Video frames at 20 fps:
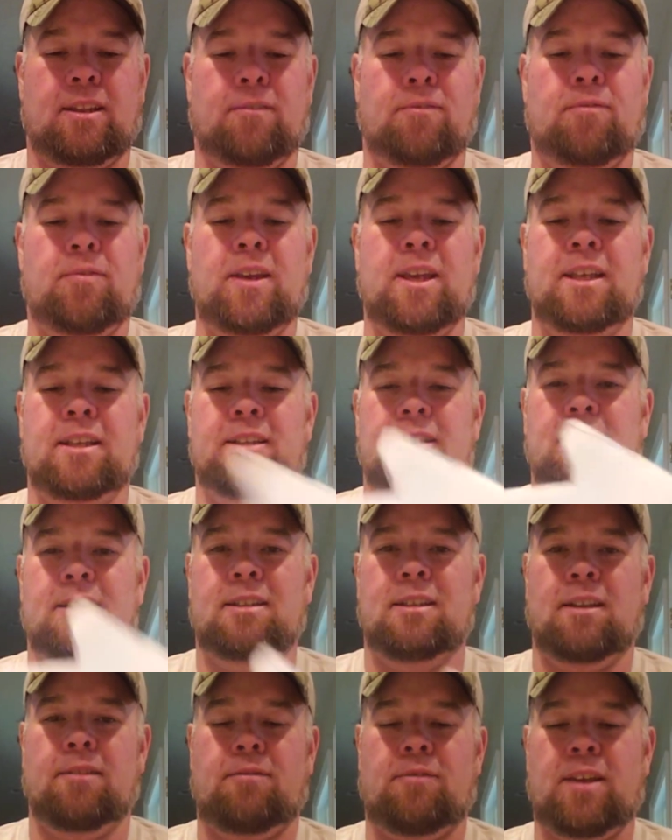the
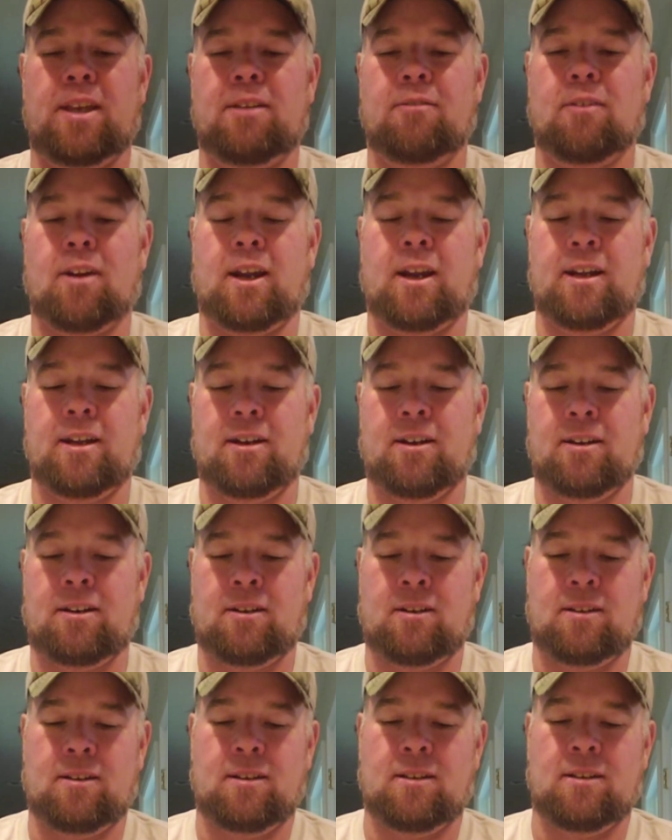feet right here.